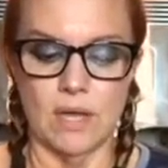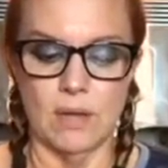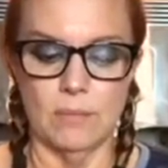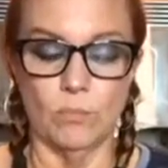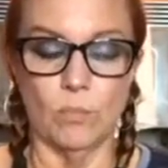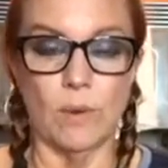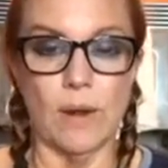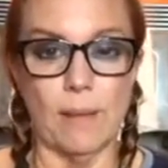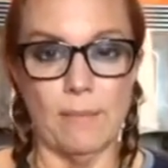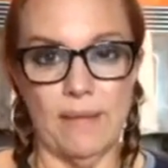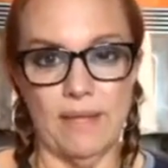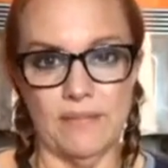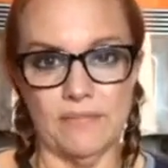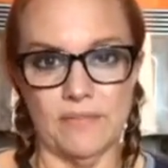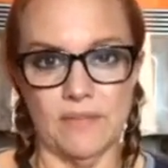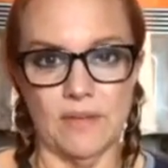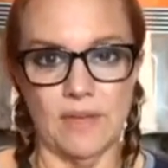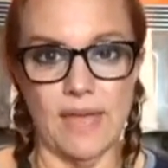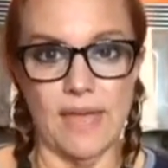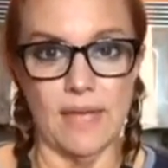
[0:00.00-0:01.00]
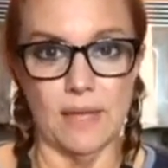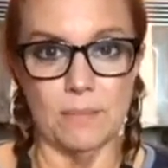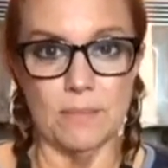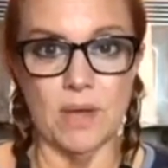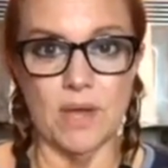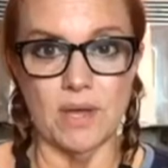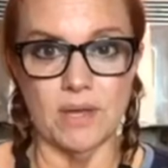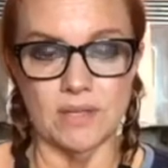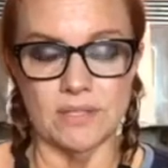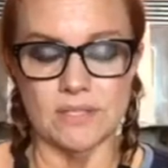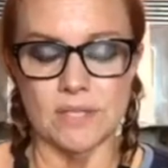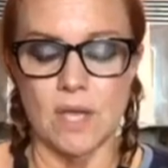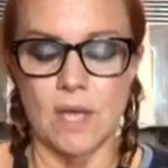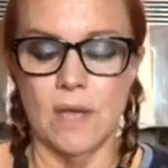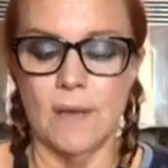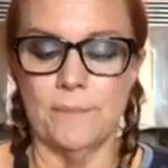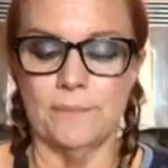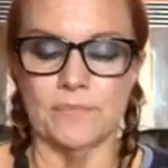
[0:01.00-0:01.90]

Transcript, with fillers: Um, when I make the egg mugs,